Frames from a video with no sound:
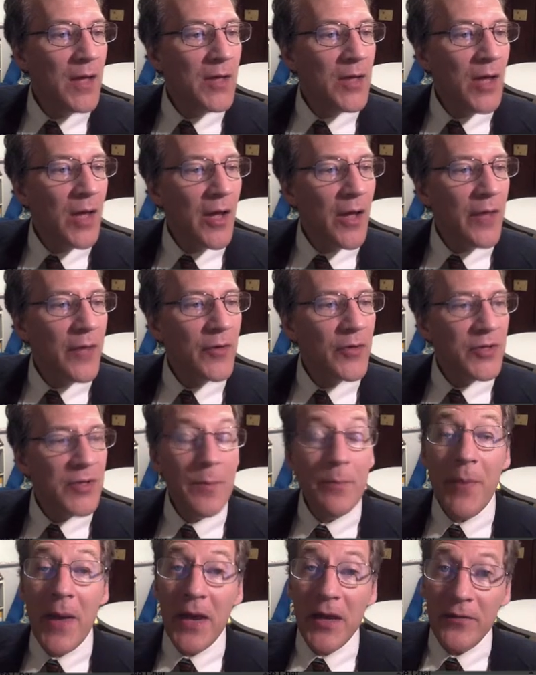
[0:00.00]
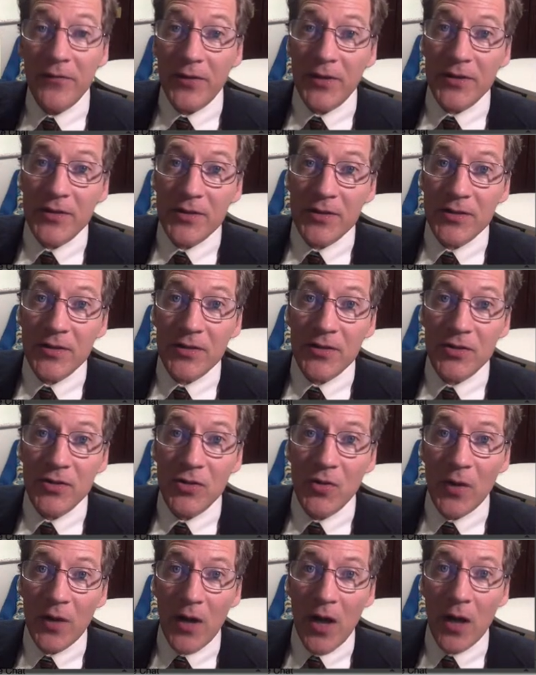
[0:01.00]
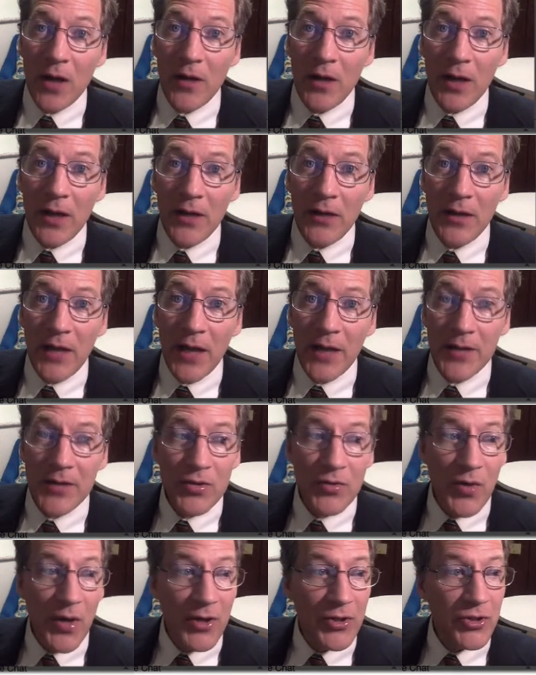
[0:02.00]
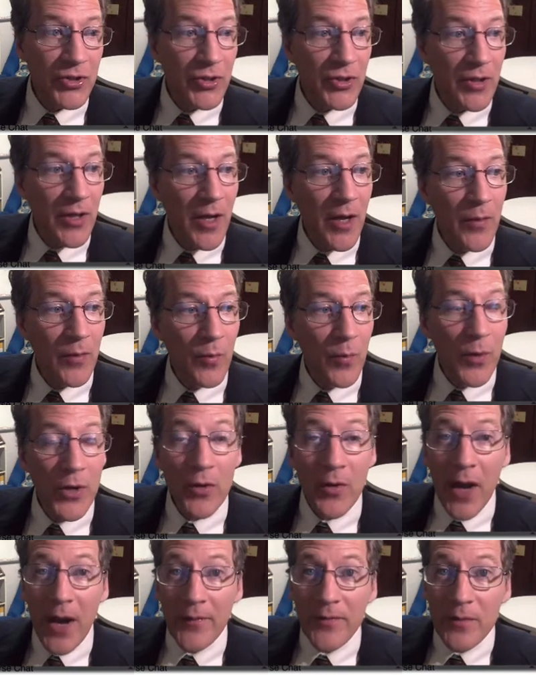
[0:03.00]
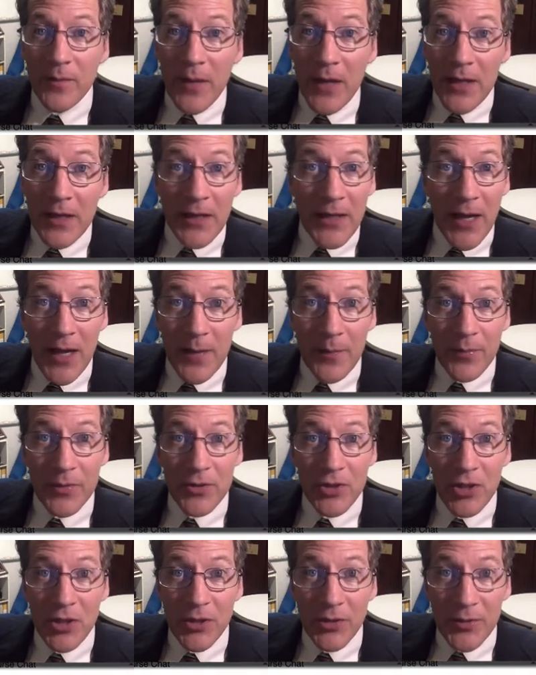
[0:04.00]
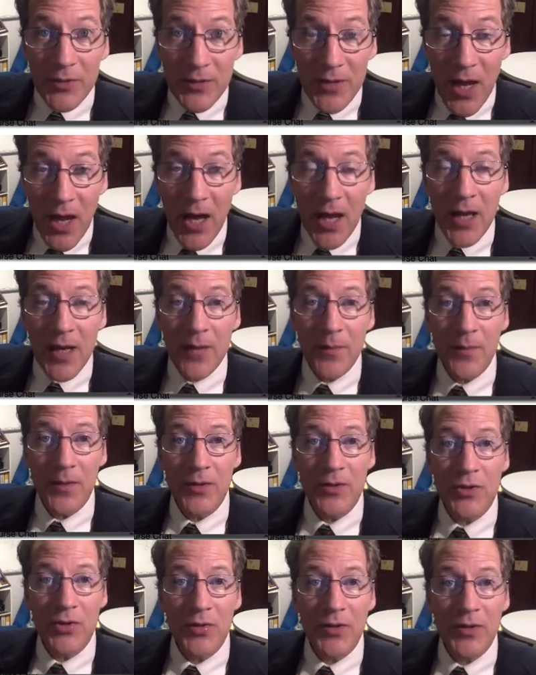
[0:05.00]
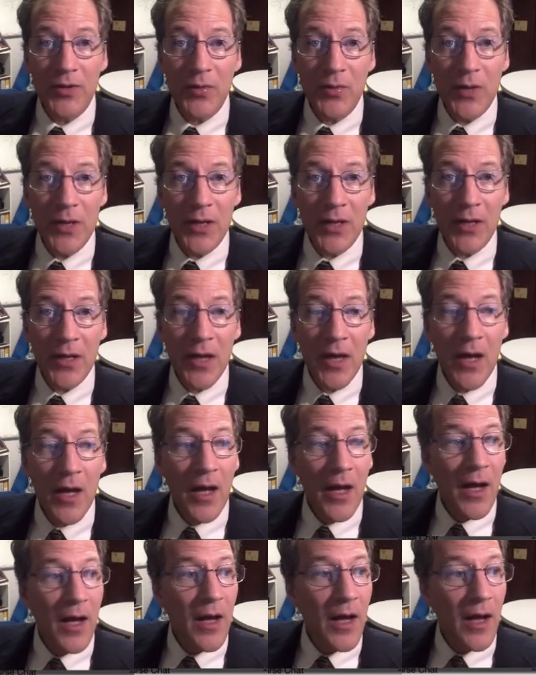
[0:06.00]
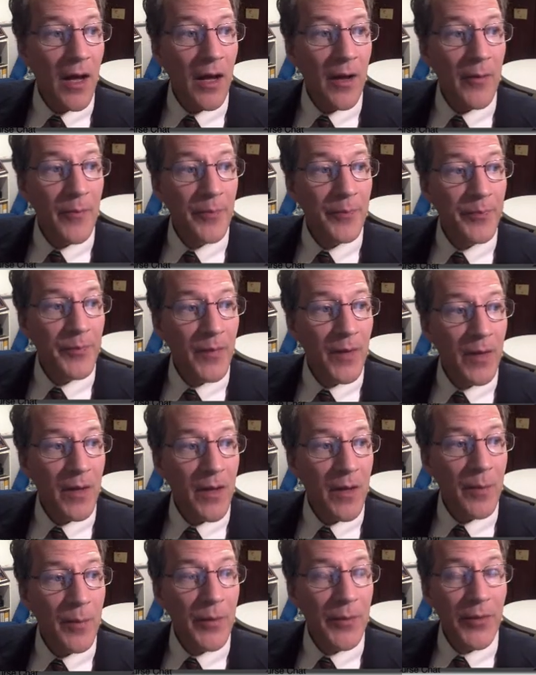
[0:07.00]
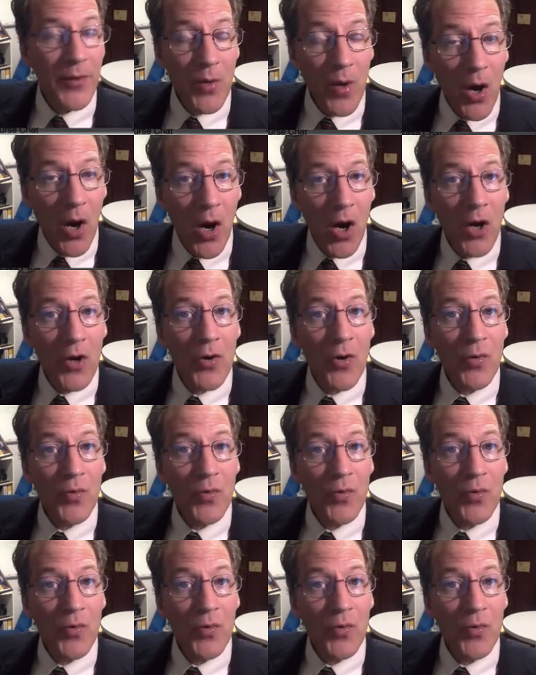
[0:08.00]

There are some benefits to an online class structure. We don't have to meet at any particular time during the week, but there are